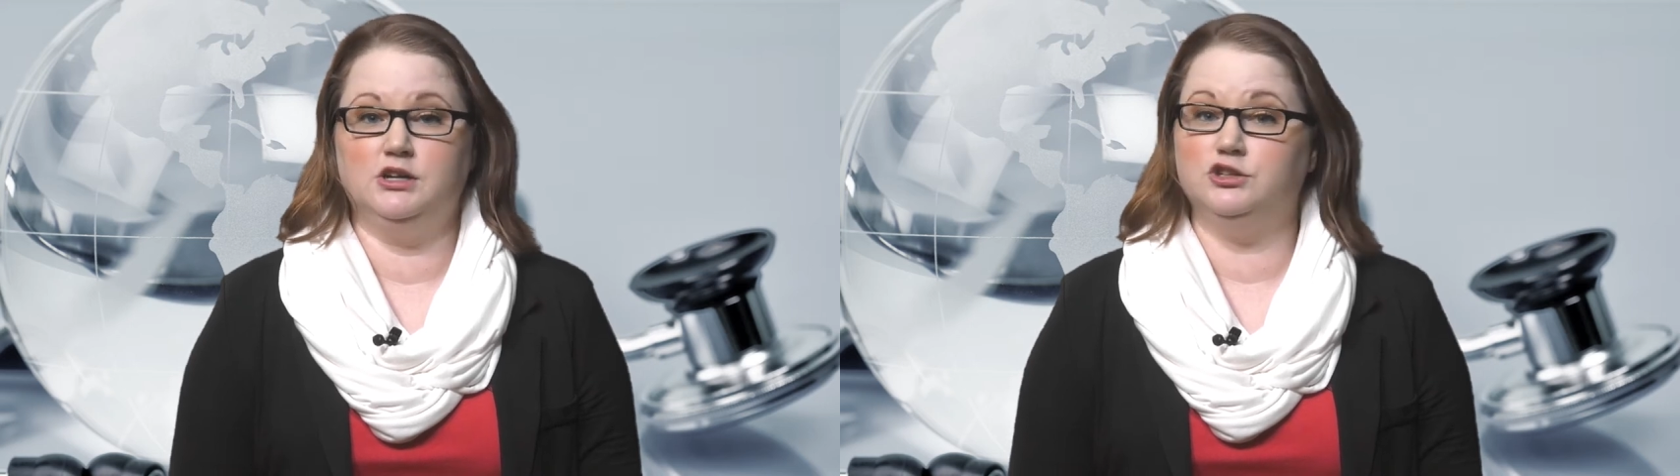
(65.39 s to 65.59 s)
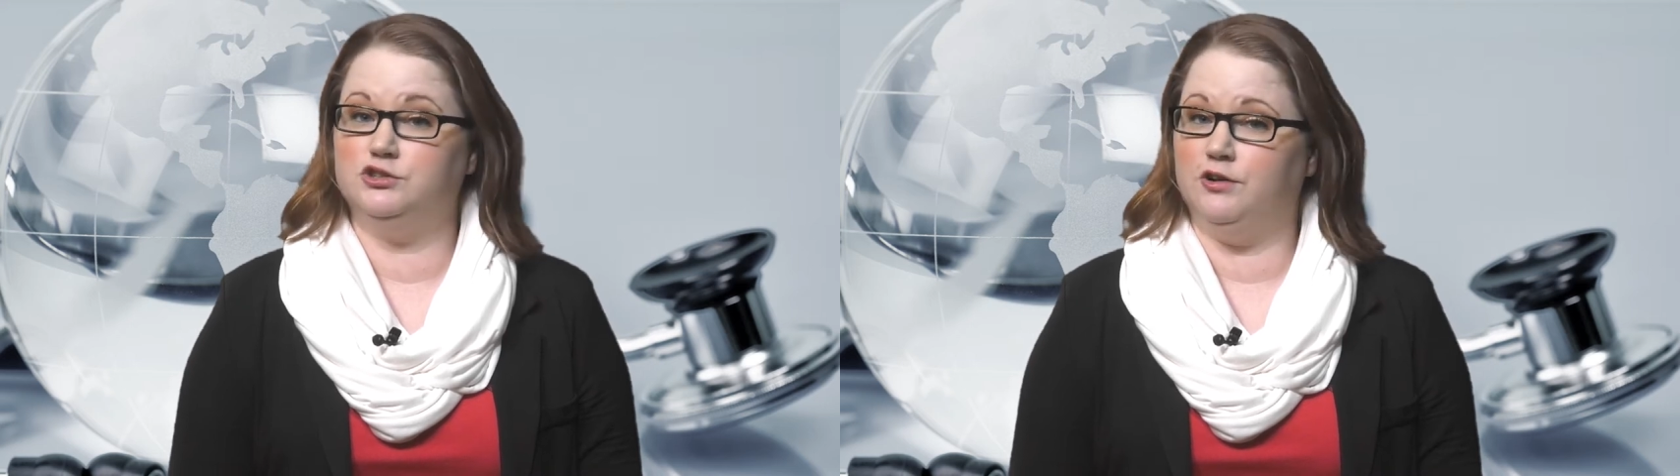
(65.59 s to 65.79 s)

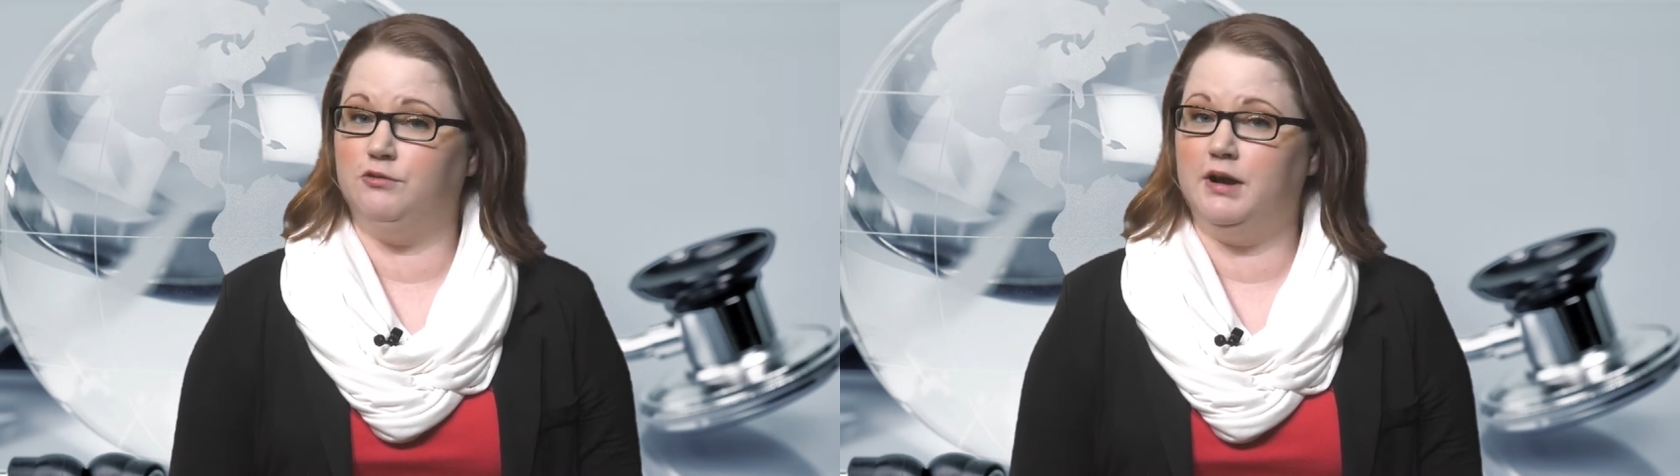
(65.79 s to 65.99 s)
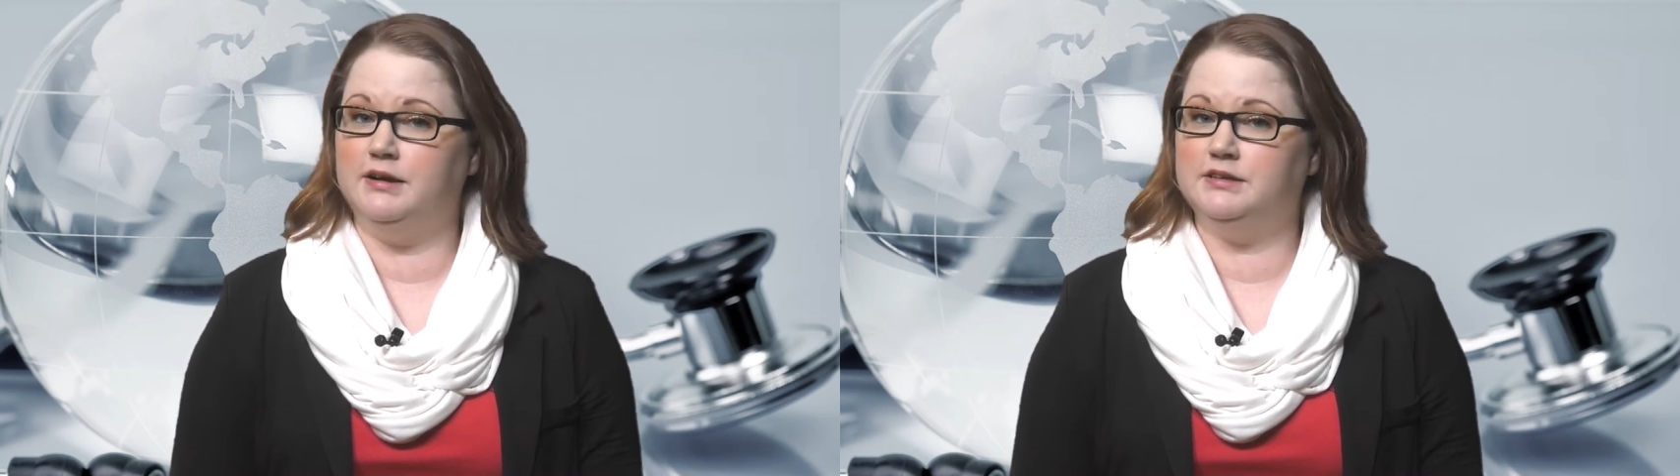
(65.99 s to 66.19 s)
Strong
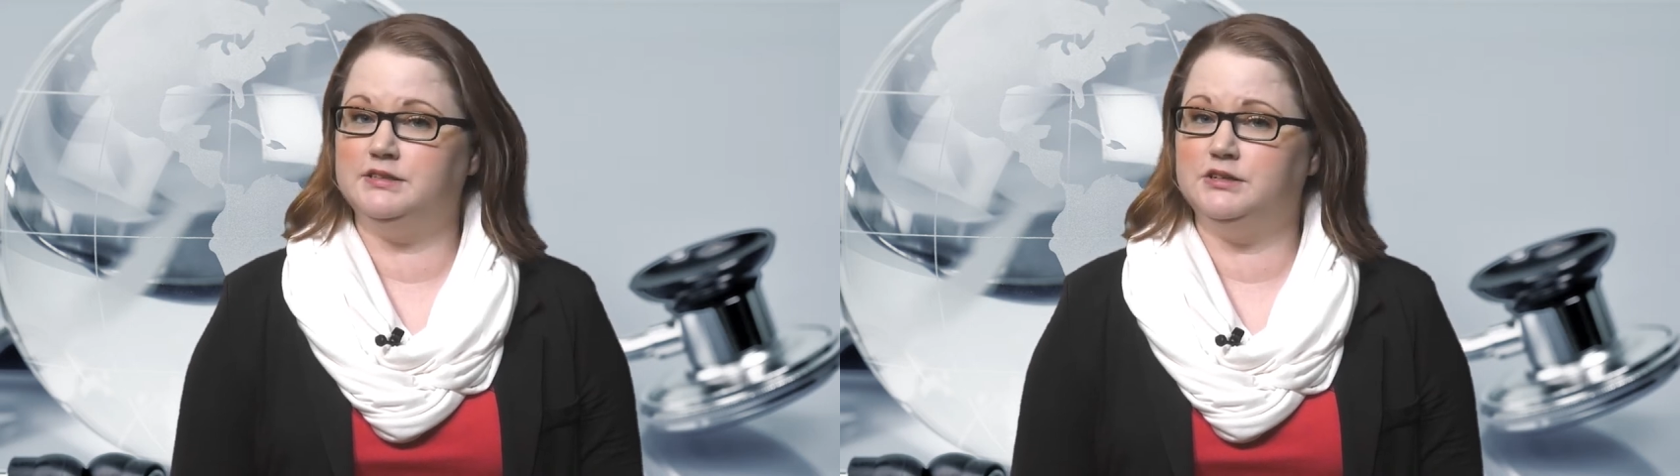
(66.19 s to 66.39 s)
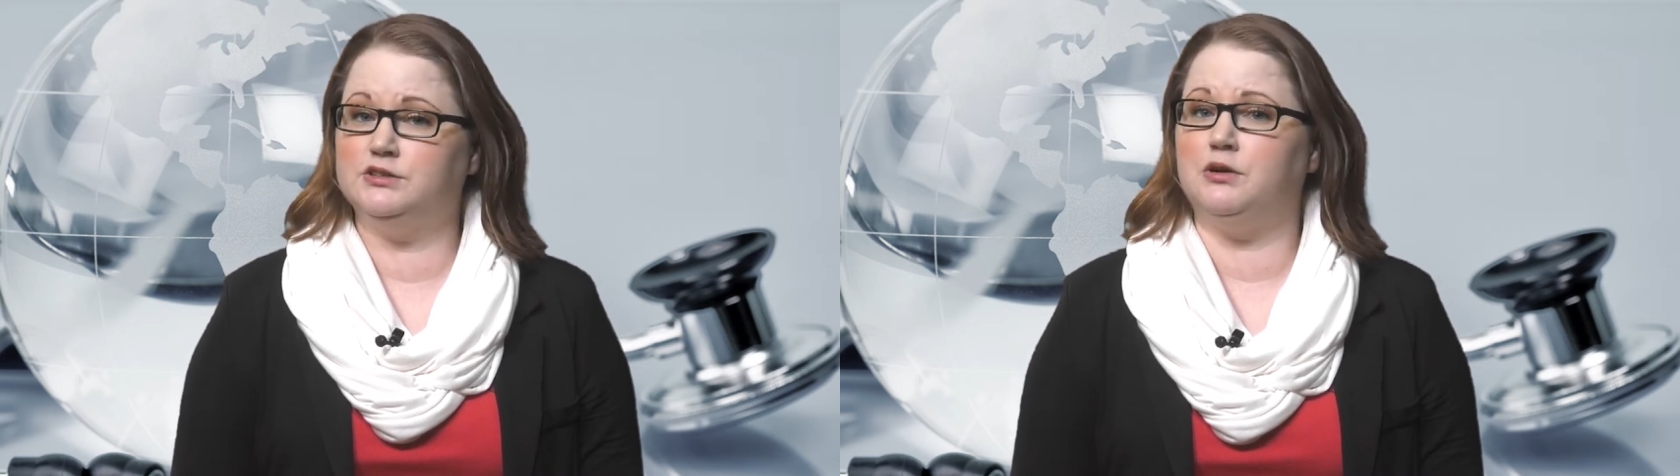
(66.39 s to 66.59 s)
writing
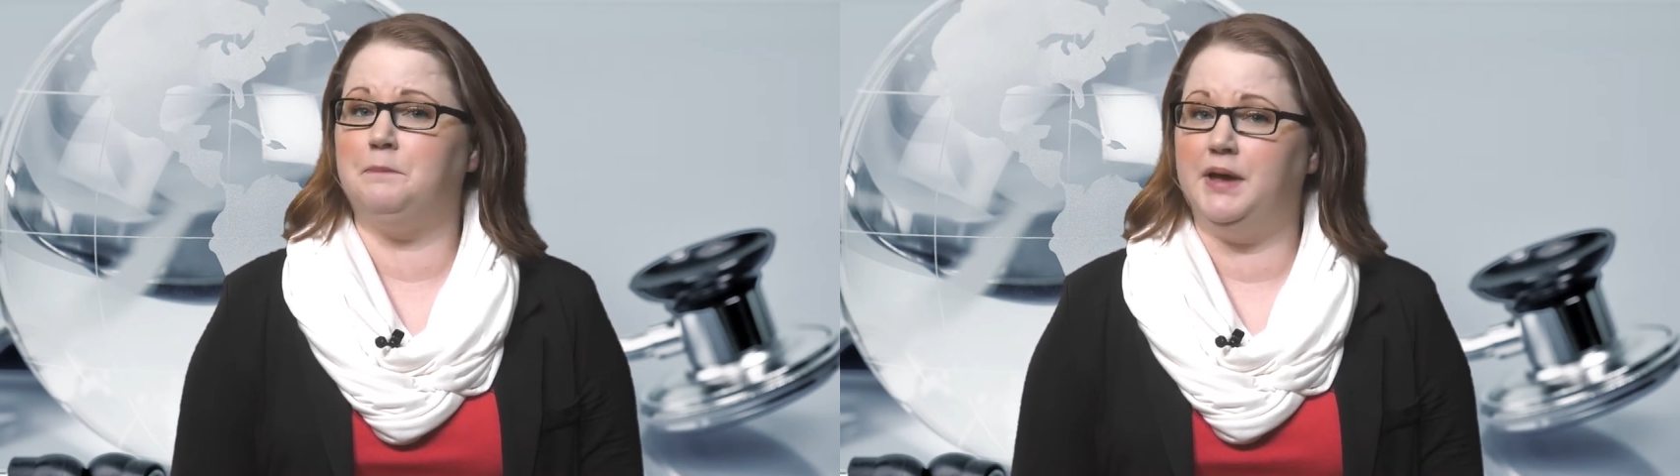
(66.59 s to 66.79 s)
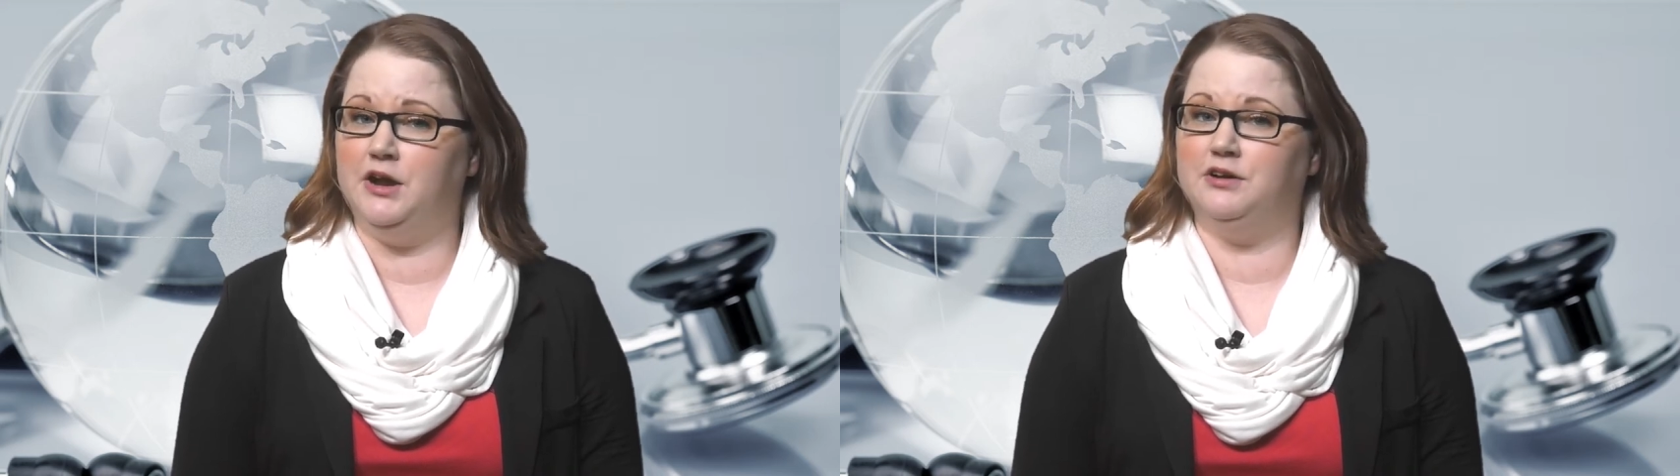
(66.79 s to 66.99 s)
skills are
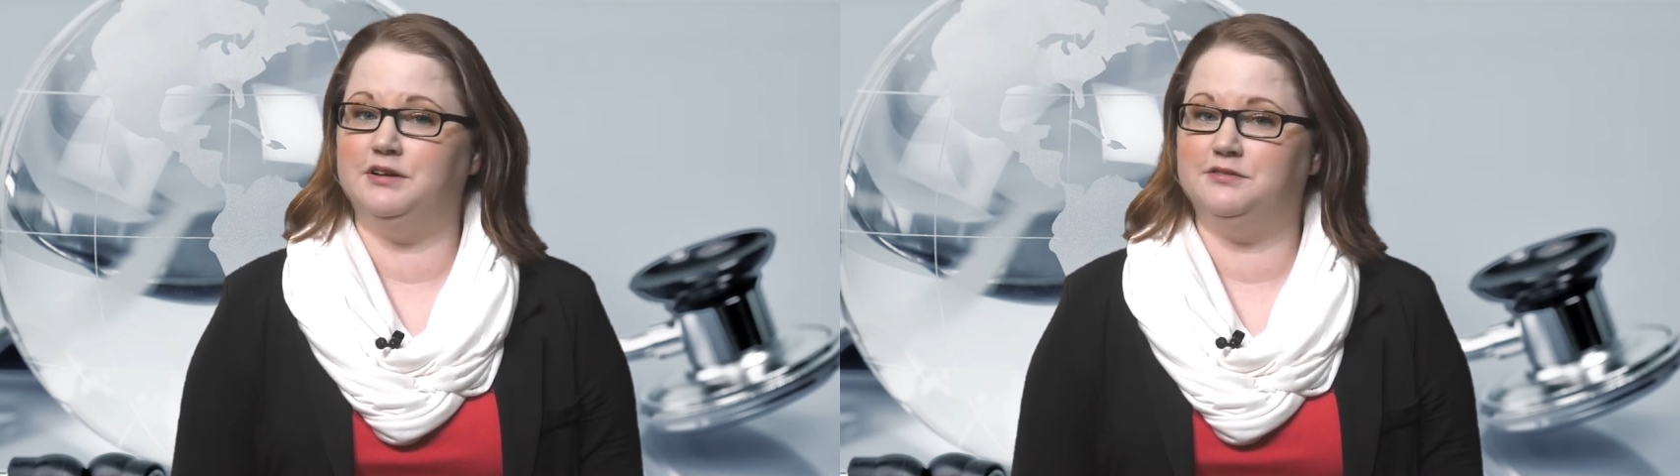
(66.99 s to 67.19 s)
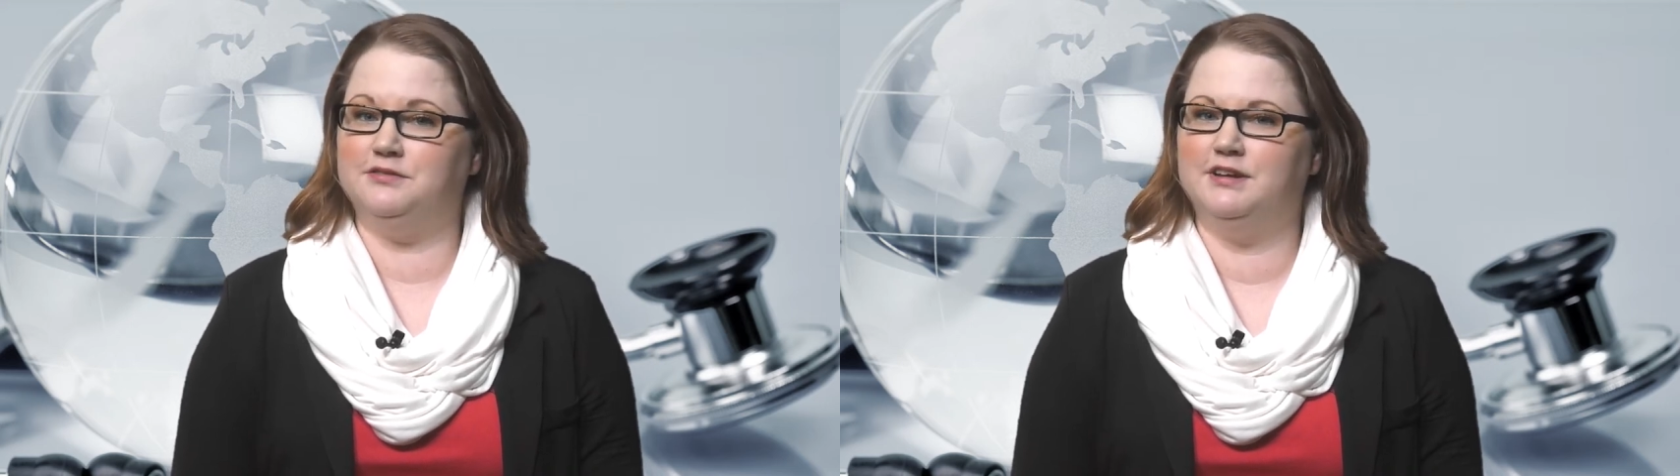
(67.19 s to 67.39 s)
imperative.